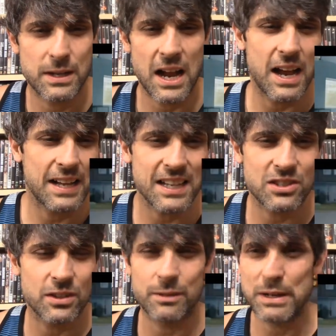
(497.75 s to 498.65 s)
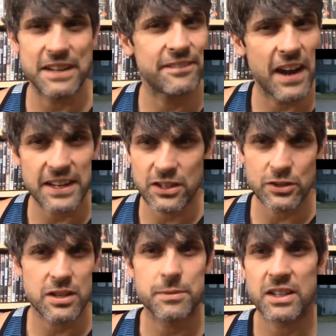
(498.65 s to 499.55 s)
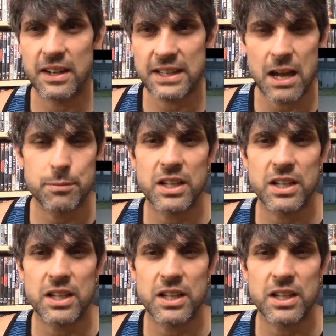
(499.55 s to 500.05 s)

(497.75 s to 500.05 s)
I guess they're being vetted or something like that.